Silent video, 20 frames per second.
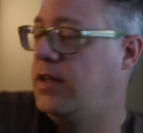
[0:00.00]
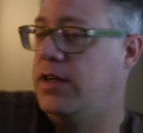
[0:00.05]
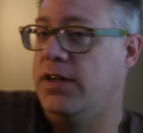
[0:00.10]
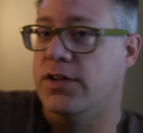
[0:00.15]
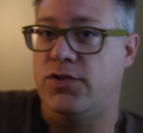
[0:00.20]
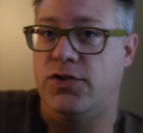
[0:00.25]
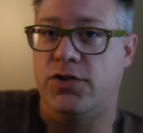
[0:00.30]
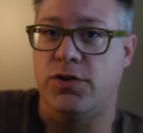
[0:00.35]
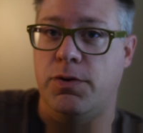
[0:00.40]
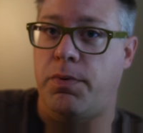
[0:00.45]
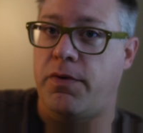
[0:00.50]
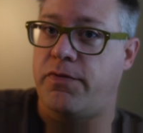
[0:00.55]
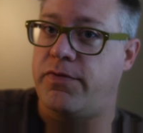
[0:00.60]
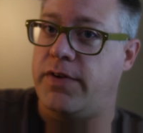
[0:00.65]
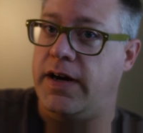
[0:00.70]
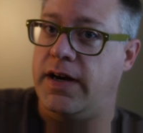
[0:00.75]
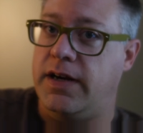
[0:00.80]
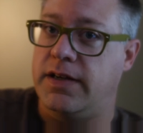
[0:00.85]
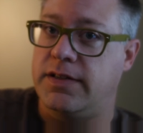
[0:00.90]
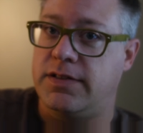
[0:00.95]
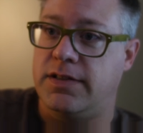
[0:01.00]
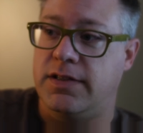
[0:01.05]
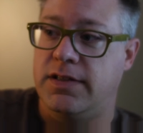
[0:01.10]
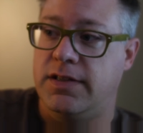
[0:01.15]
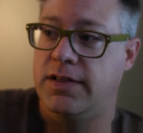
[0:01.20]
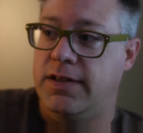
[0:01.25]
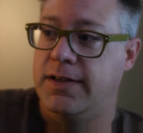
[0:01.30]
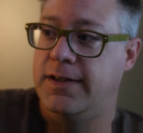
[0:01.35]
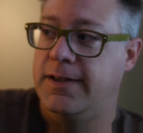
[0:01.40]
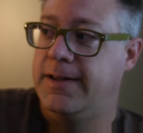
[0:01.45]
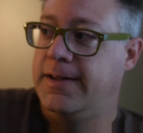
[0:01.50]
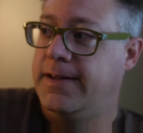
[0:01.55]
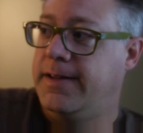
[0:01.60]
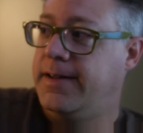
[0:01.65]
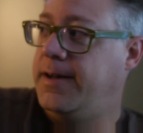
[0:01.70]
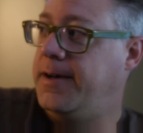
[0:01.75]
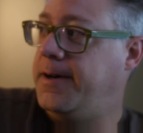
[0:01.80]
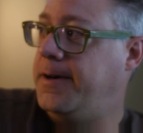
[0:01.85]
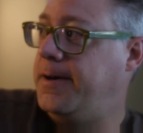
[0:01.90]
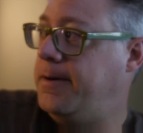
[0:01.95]
it's super fast.
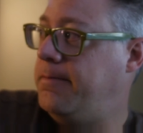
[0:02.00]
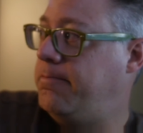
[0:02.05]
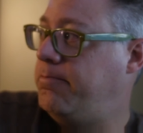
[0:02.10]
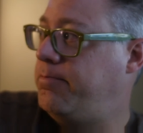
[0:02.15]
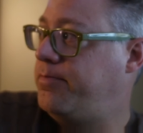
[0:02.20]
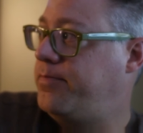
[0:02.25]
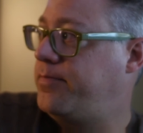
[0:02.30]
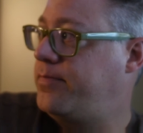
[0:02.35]
There